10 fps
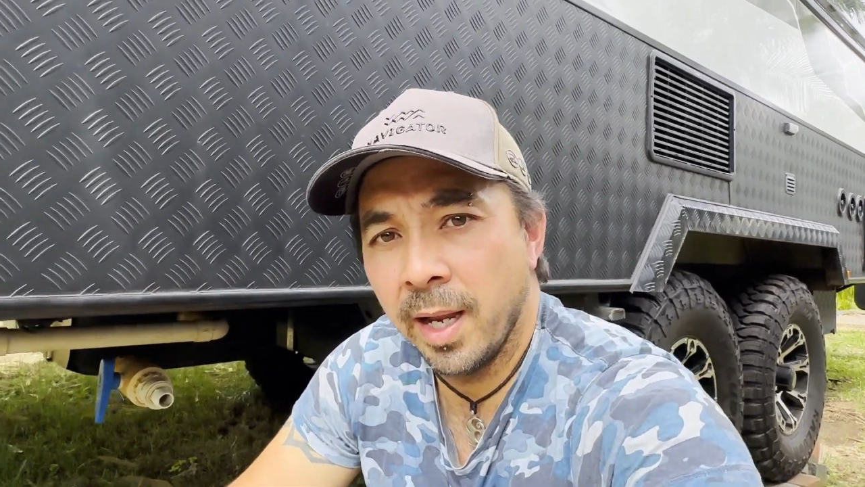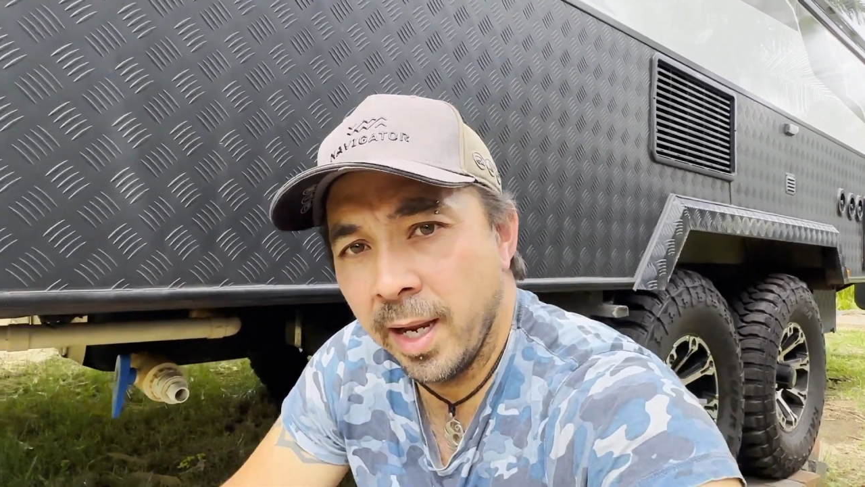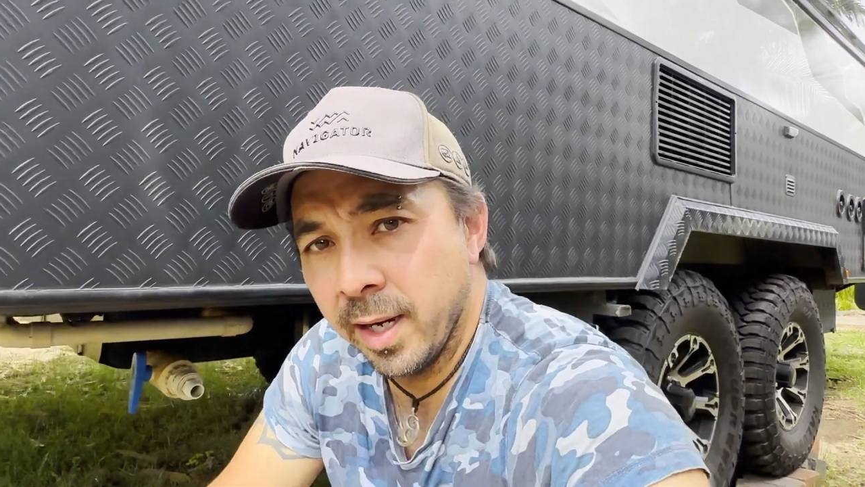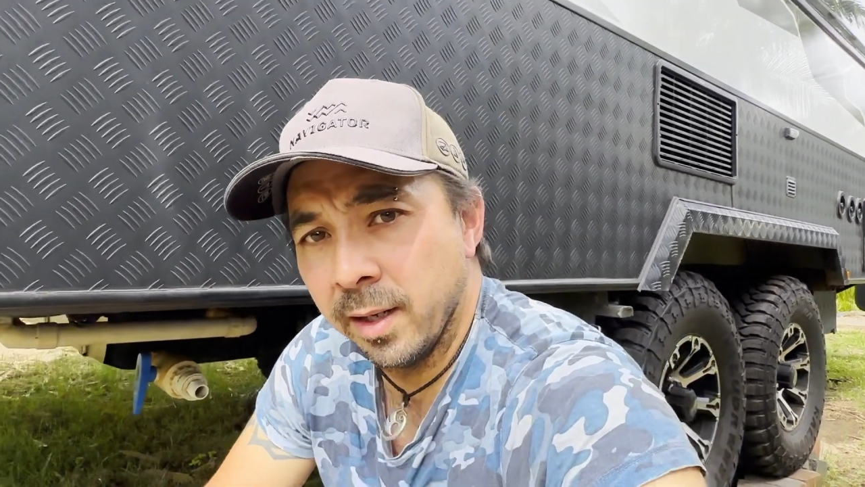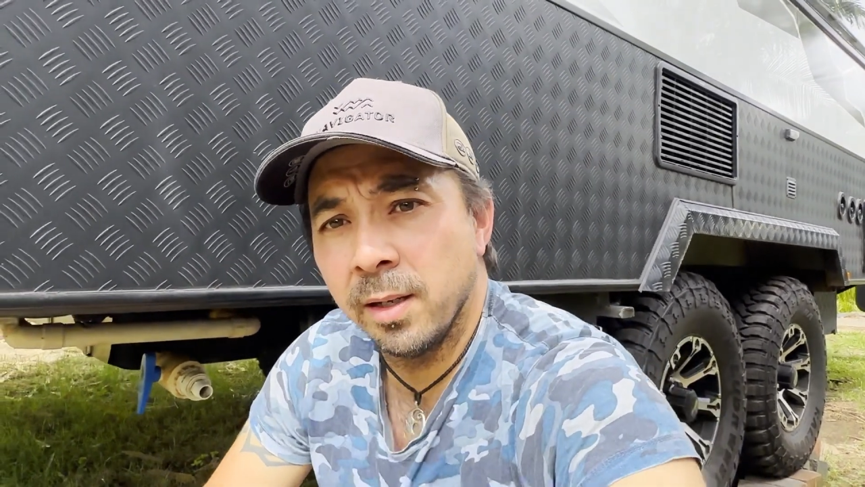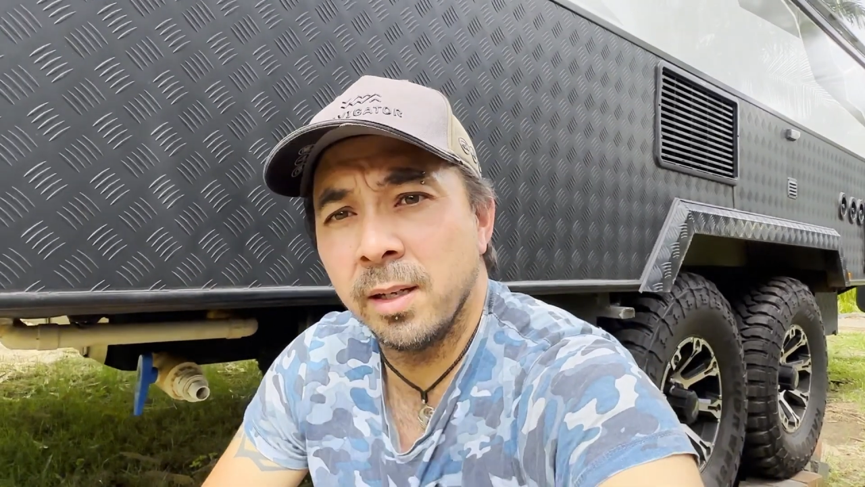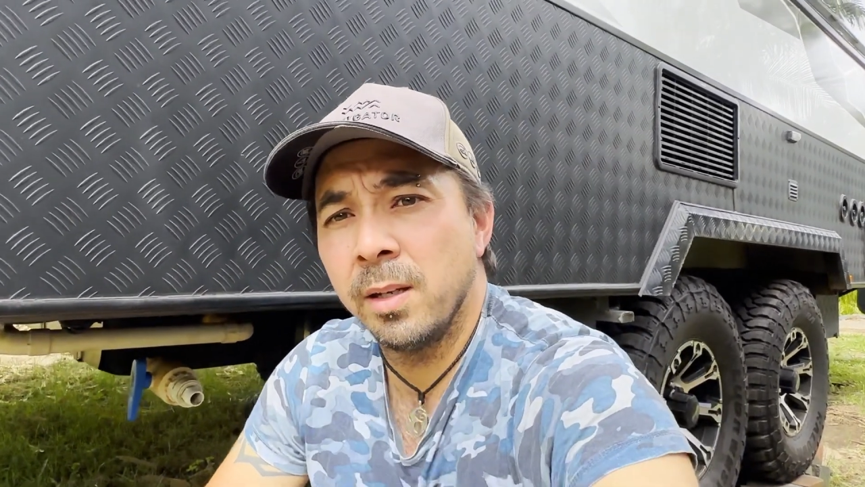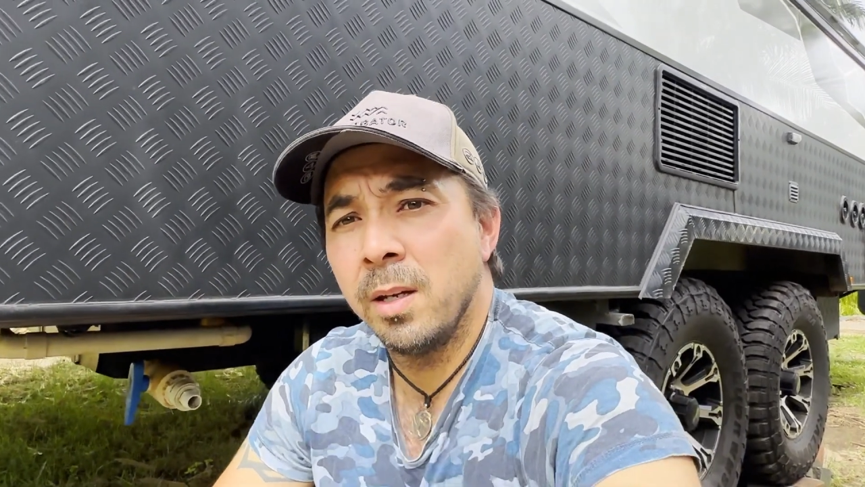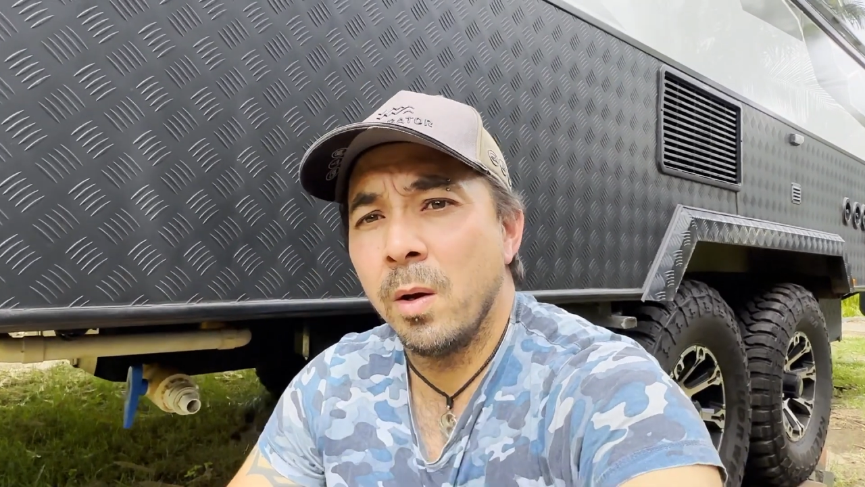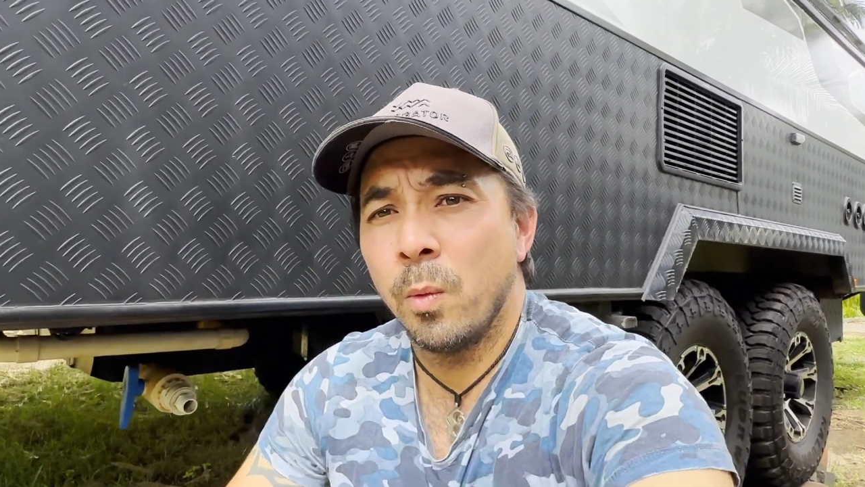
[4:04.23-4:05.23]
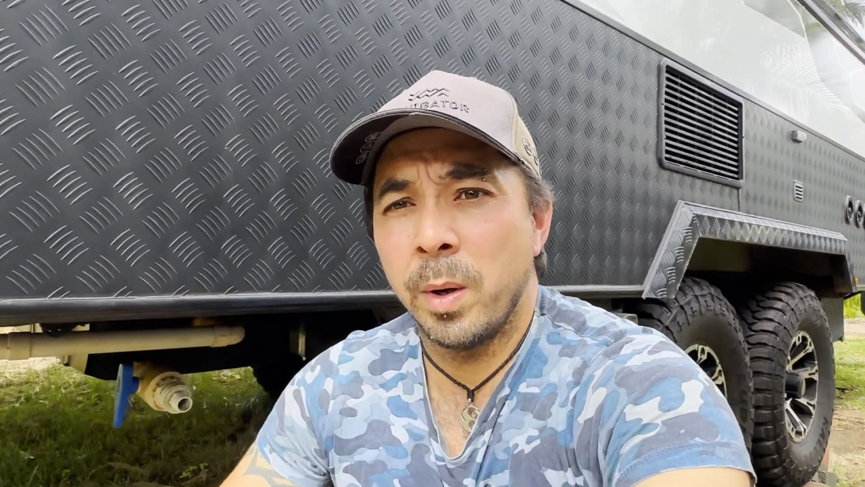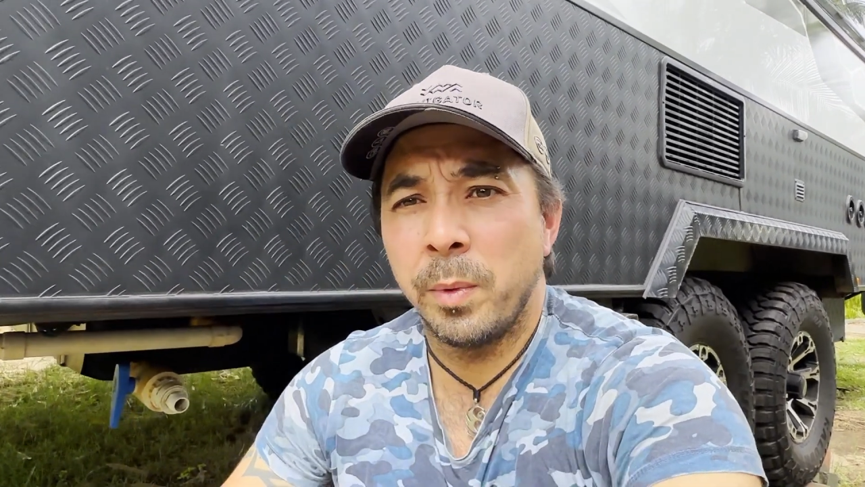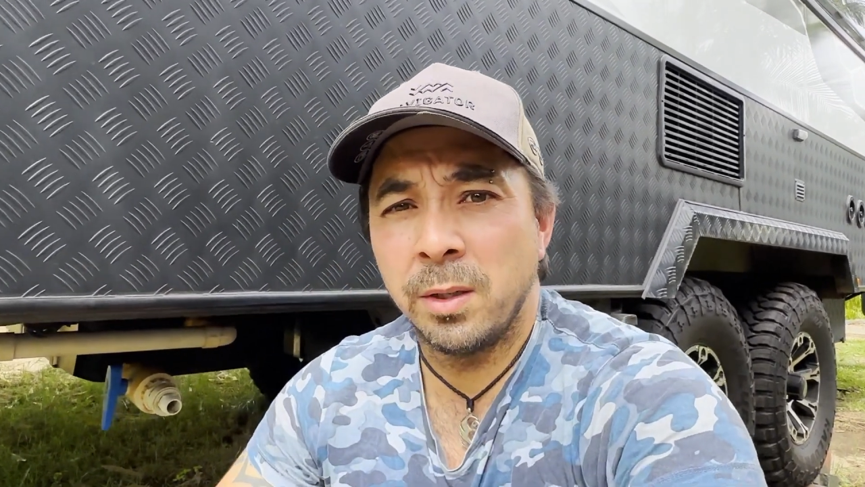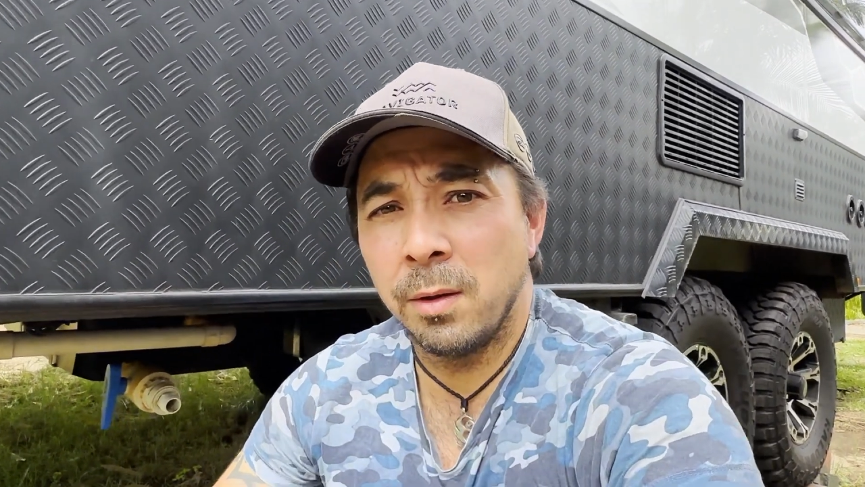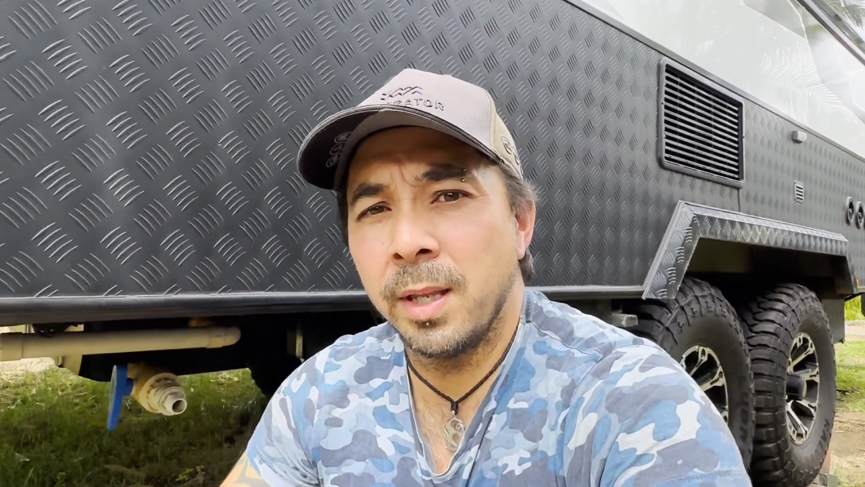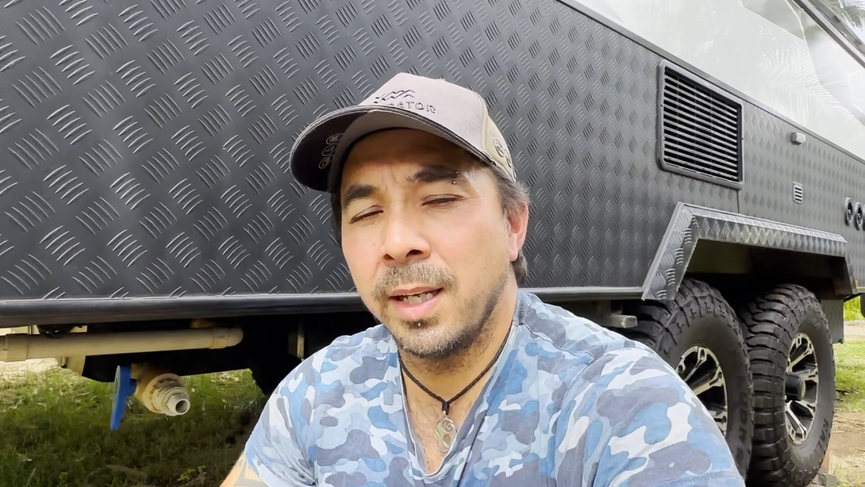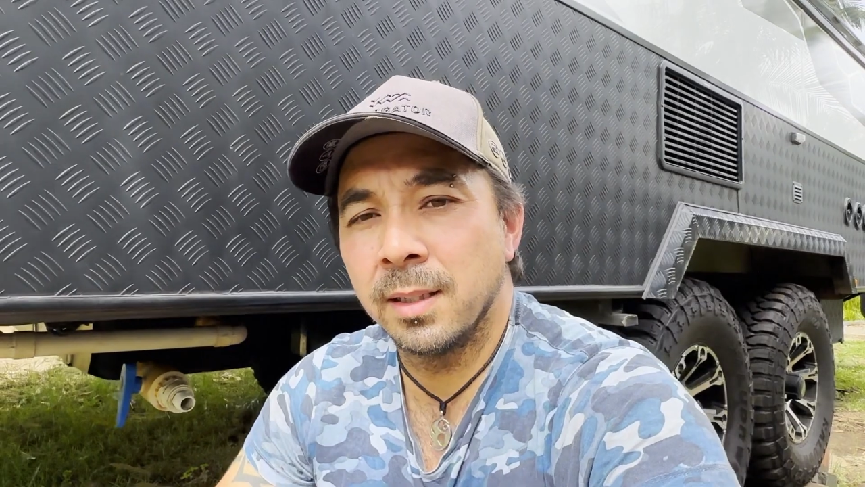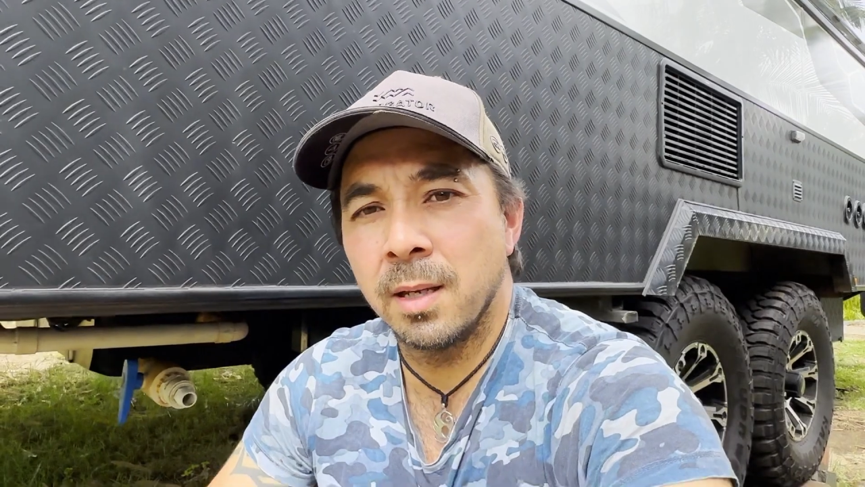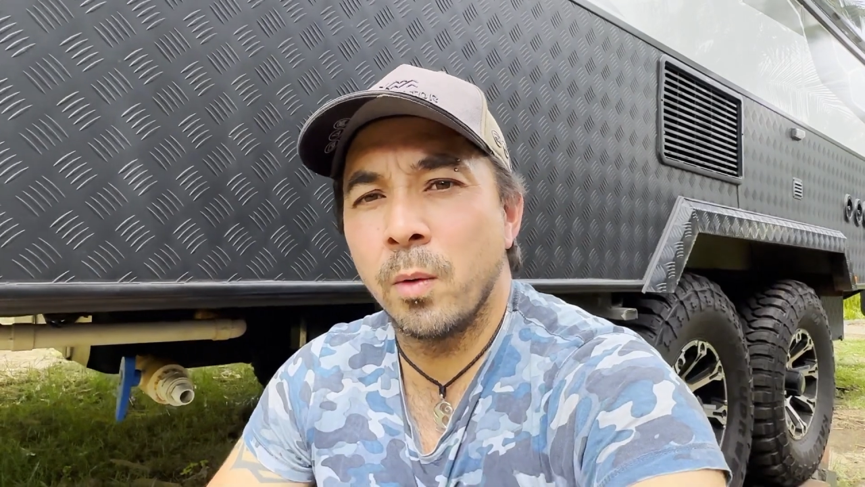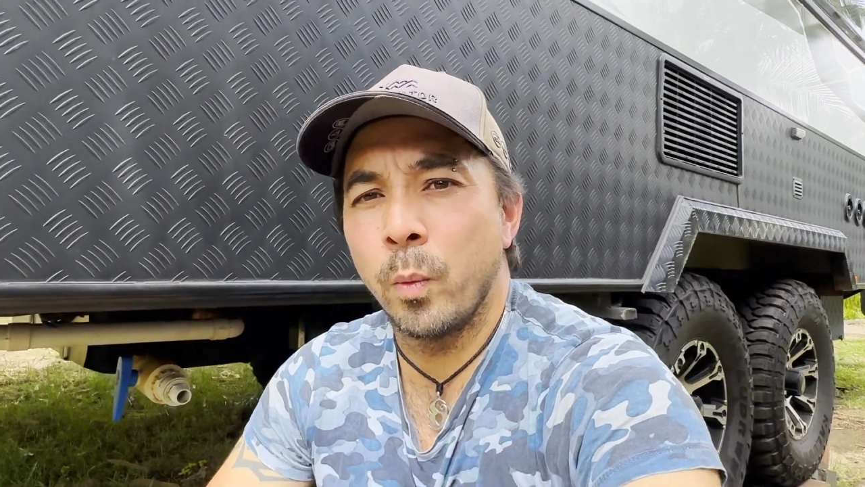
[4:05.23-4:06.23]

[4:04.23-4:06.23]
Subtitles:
And when we do things,